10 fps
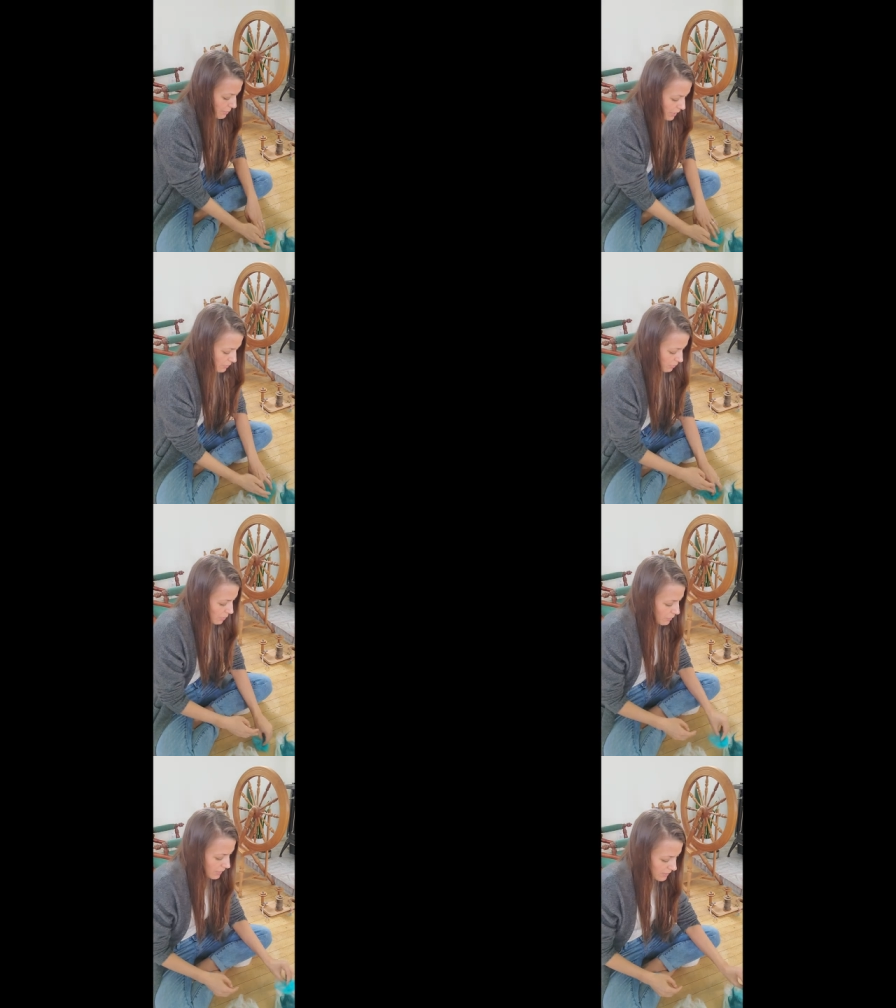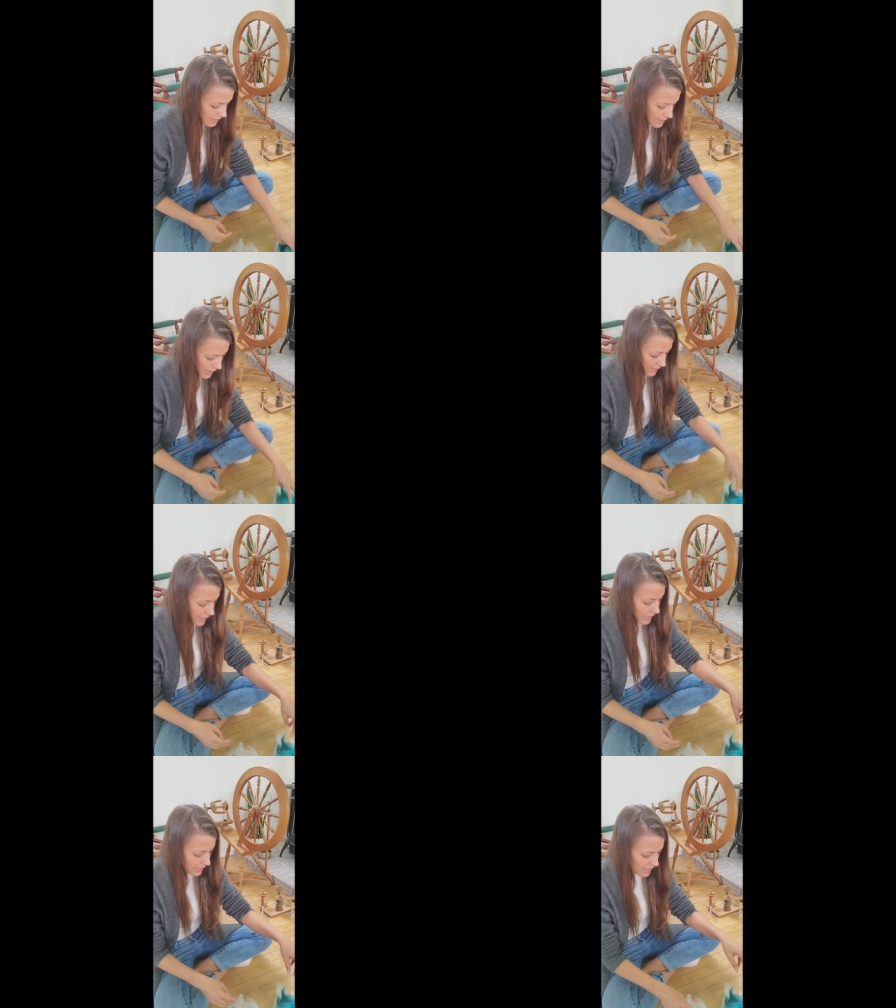but we want to stick
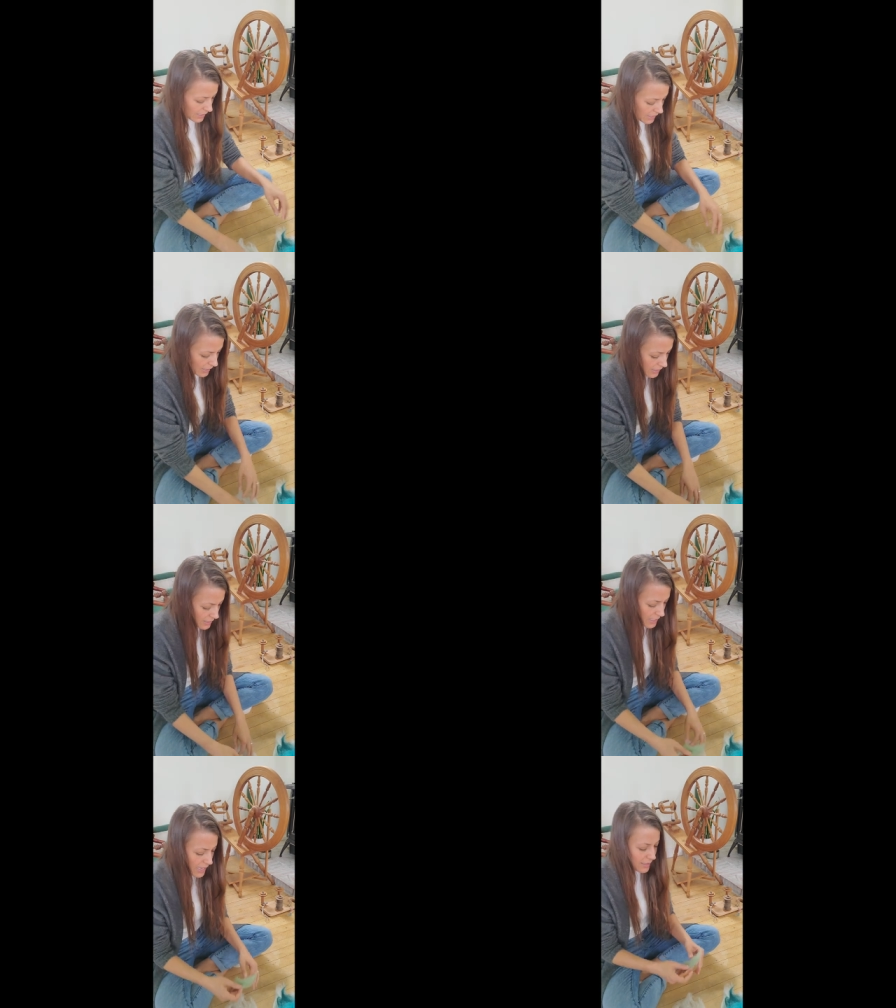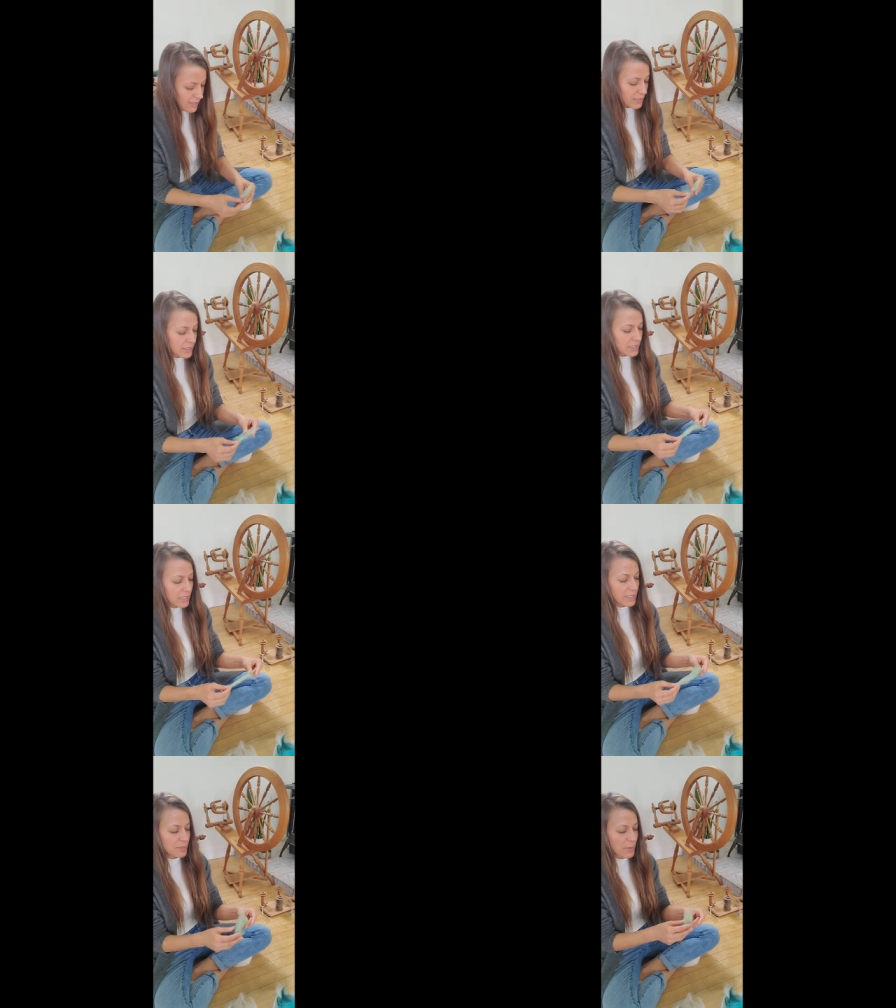that in the as
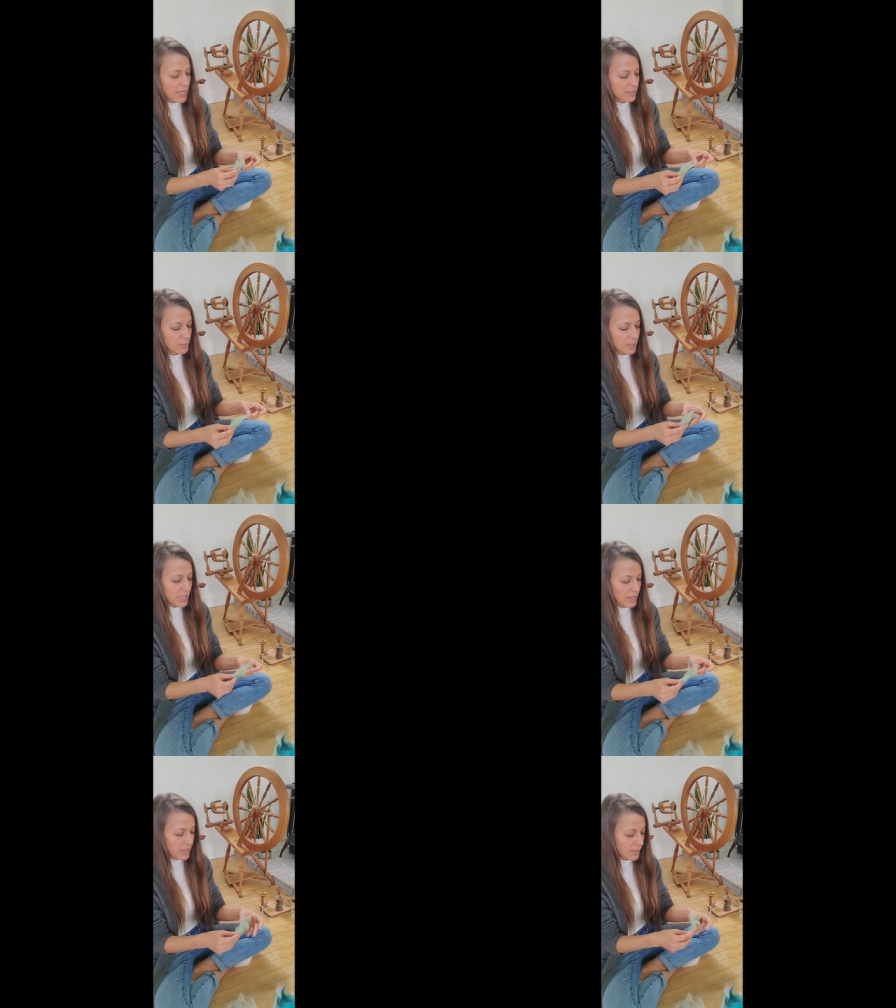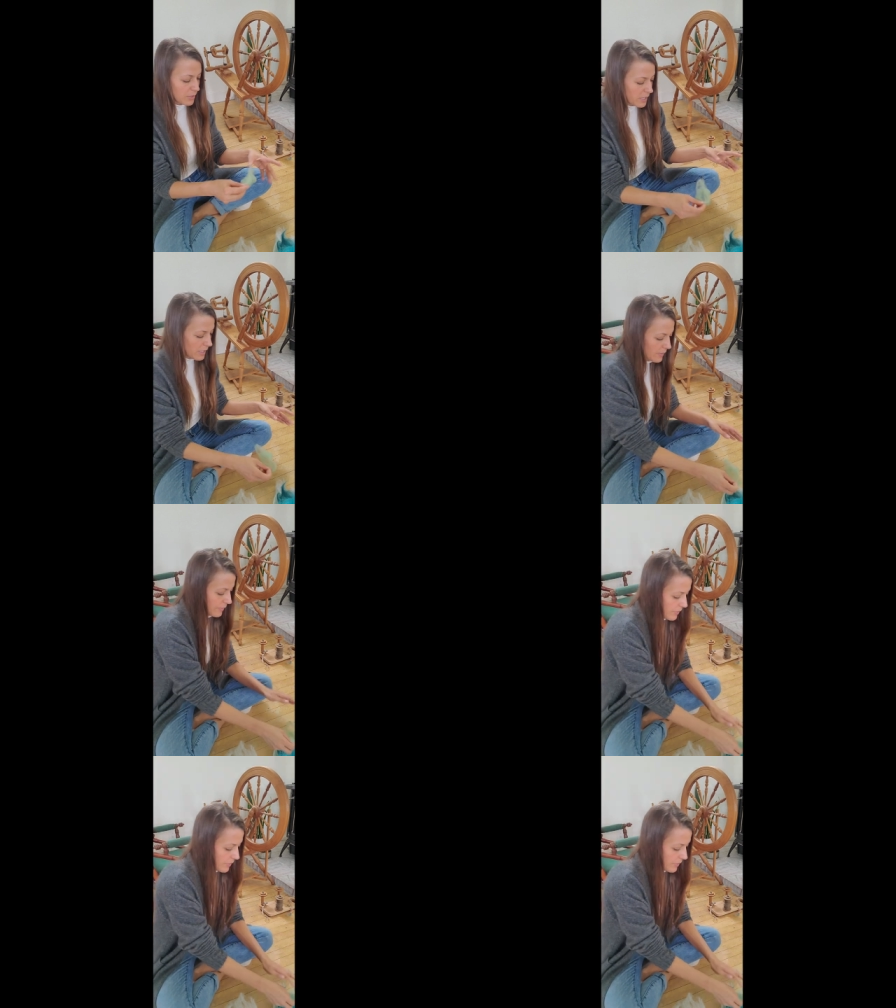little as possible category.